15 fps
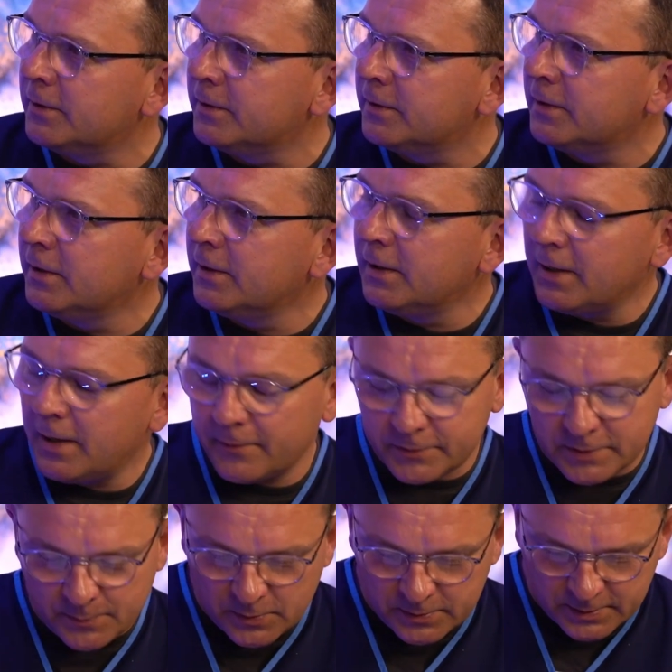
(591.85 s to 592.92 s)
and have
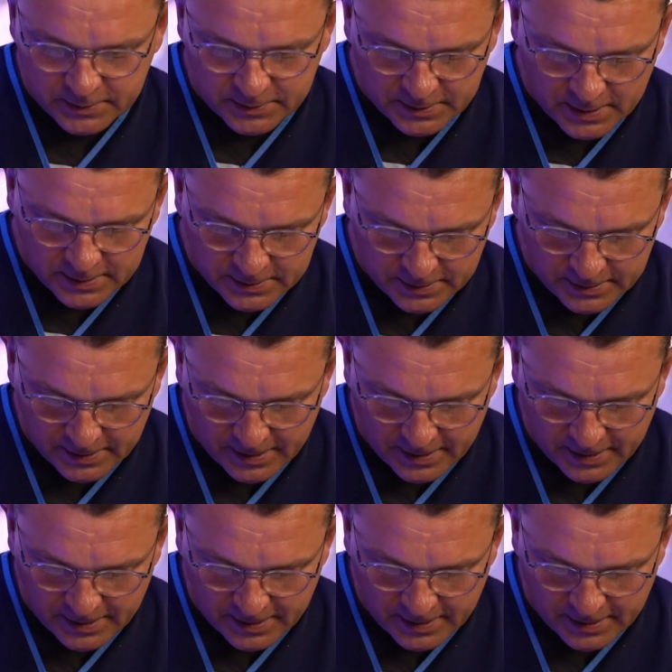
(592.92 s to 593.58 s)
some understanding